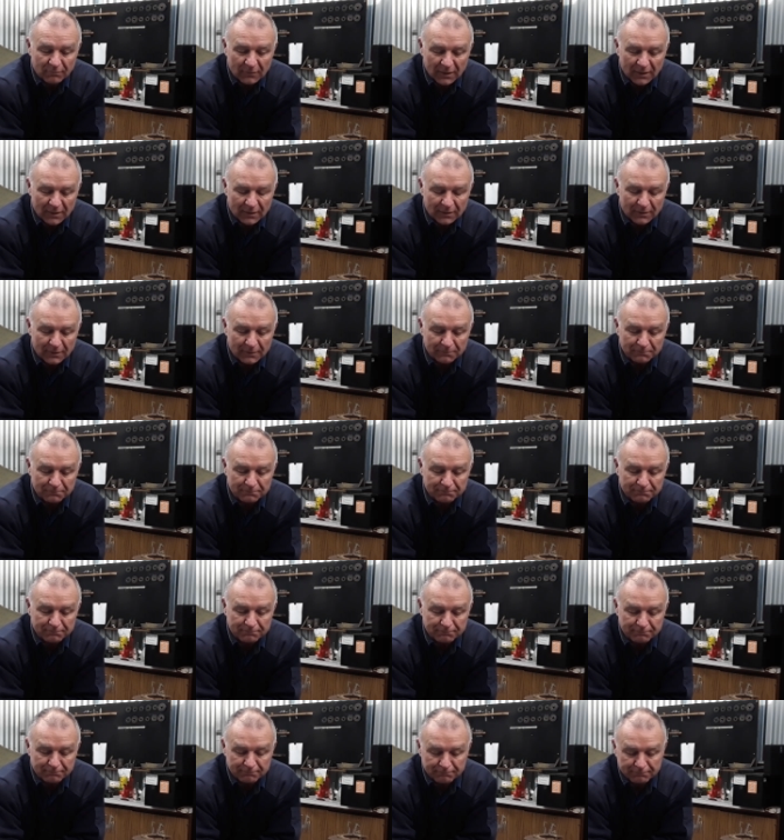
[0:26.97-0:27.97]
um,
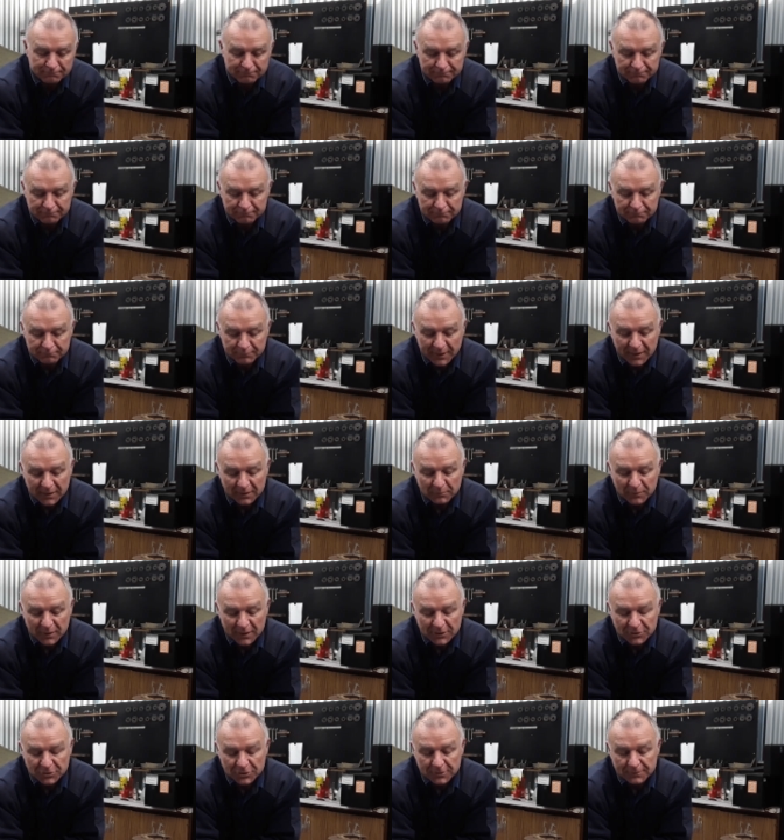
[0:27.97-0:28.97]
Bantam
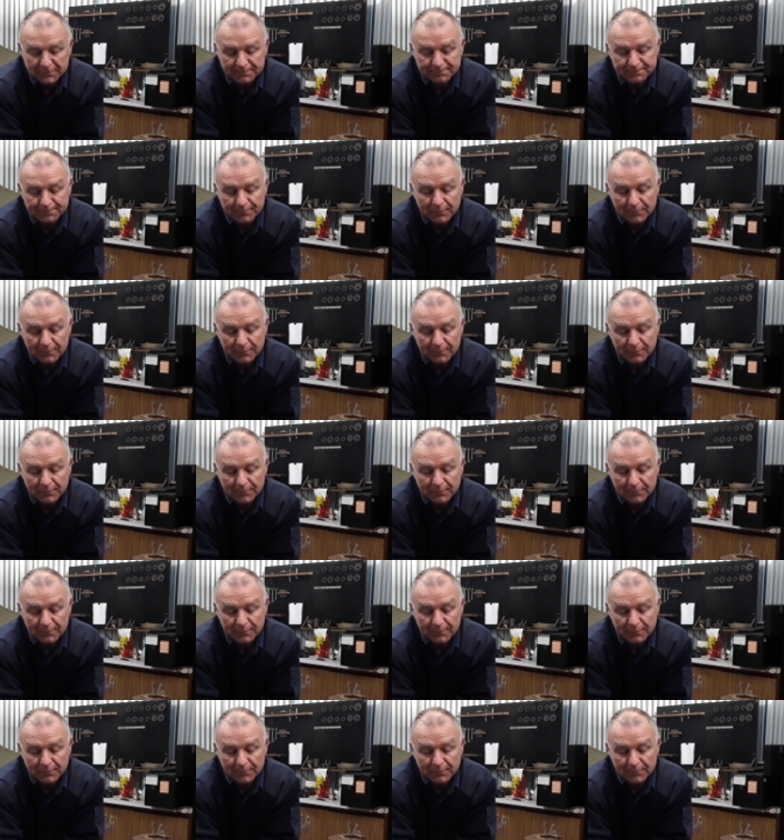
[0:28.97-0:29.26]
engine.